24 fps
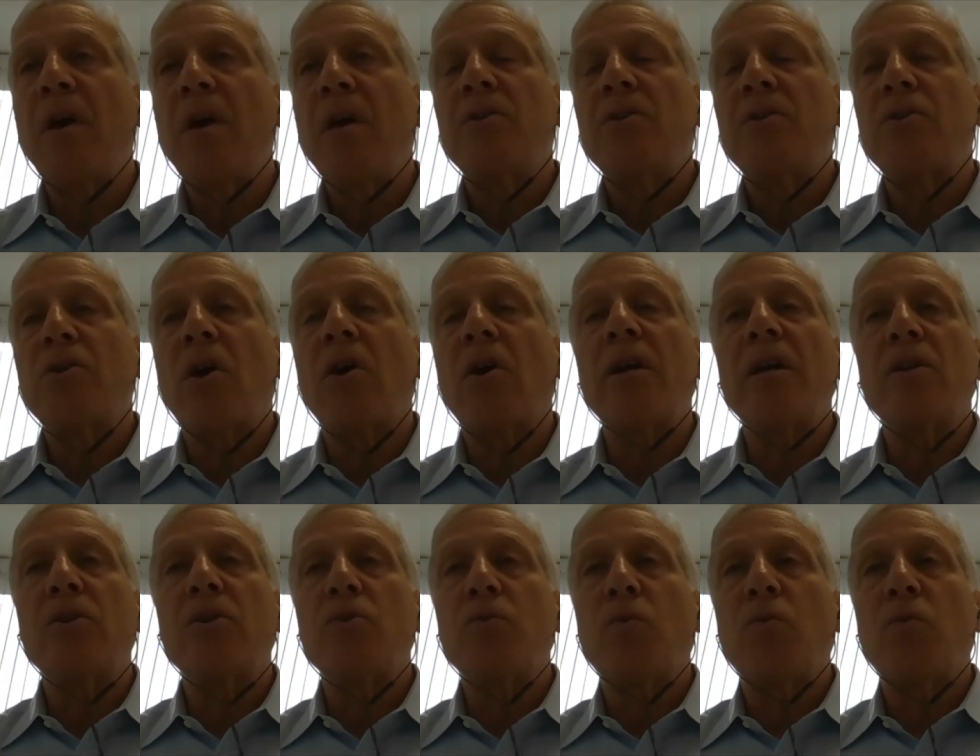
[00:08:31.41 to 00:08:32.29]
starting
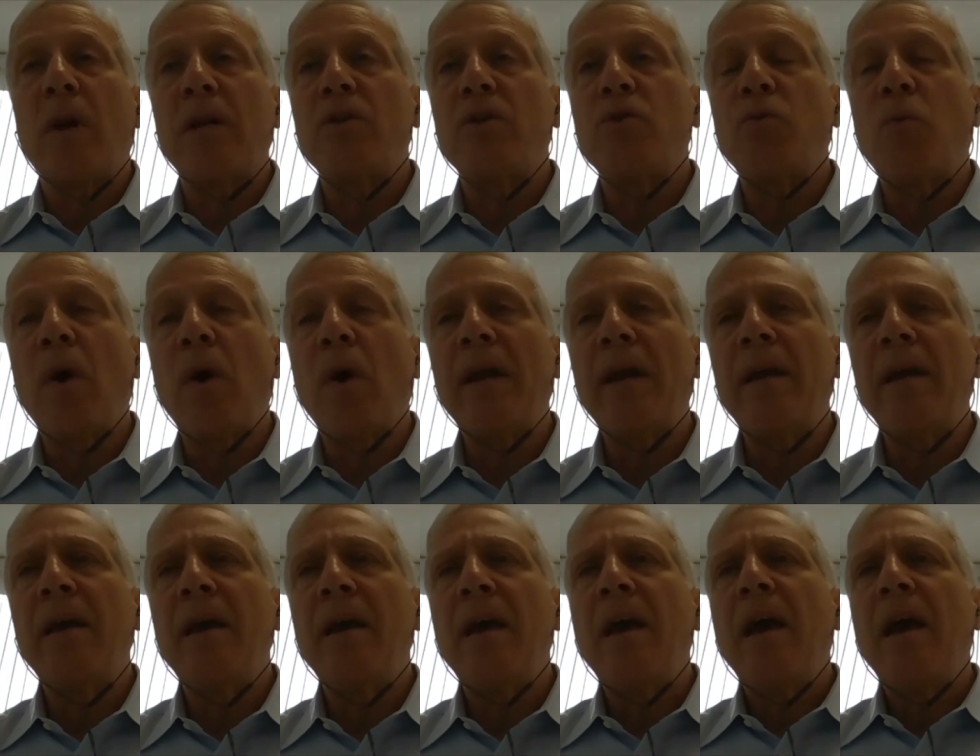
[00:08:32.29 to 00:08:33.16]
in
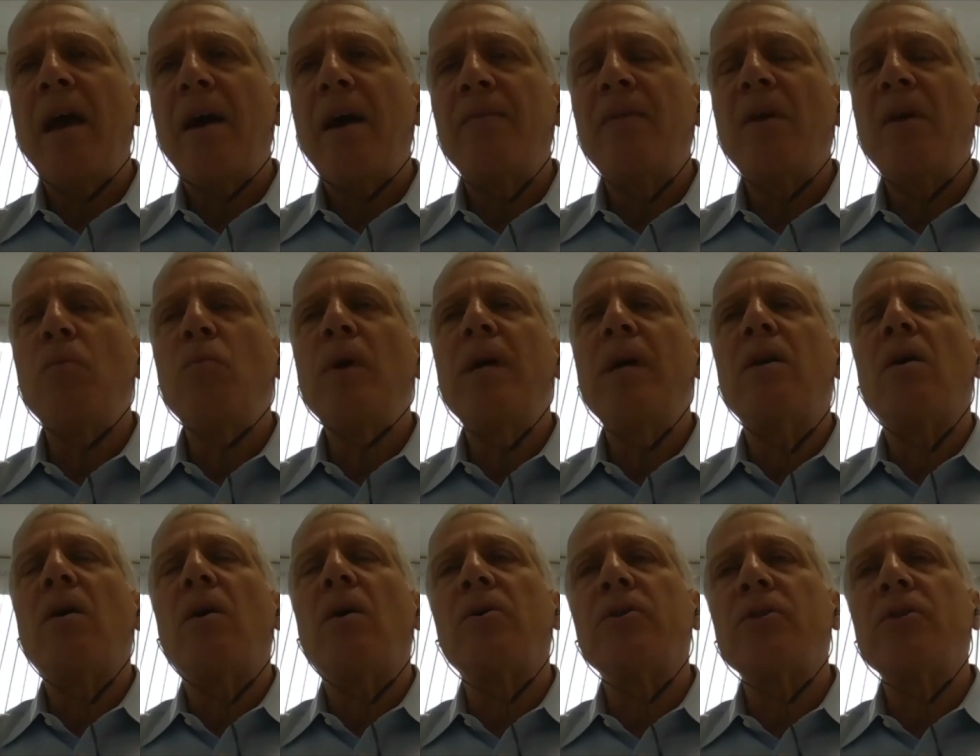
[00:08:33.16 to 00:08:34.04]
2020. And then we can
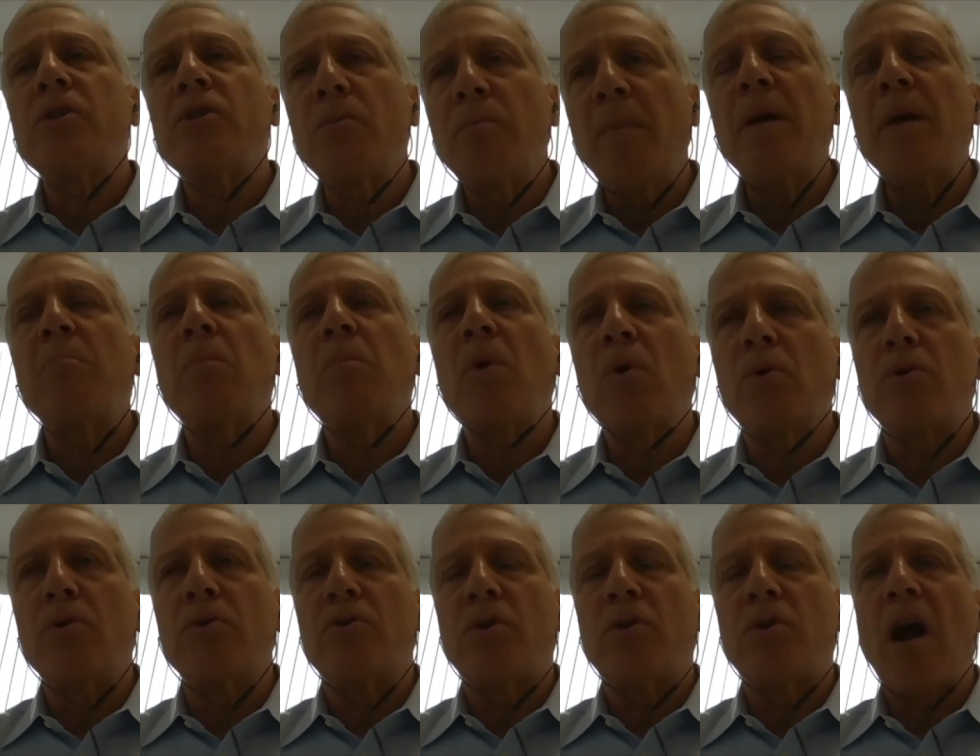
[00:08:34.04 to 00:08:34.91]
also make
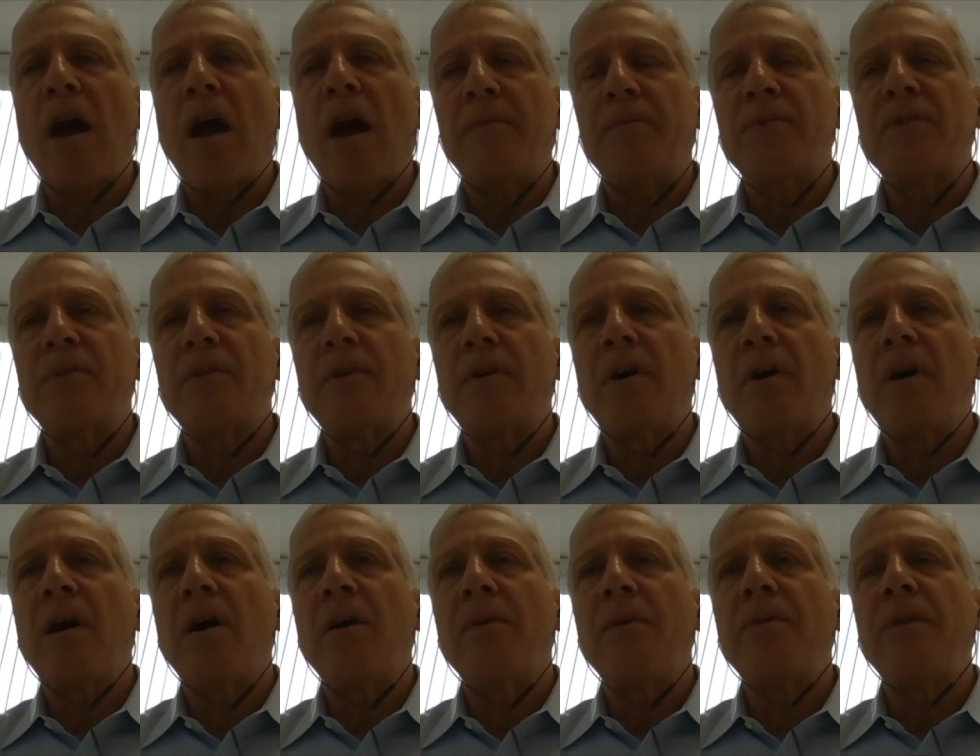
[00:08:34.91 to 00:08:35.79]
motor drives
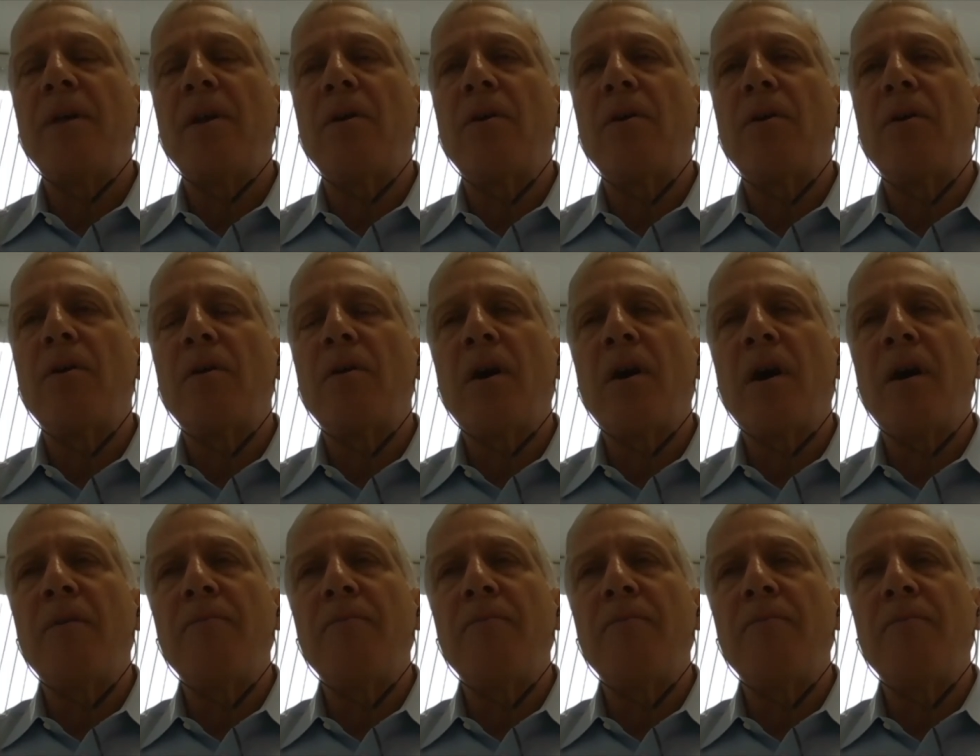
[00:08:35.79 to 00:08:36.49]
uh, that are uh,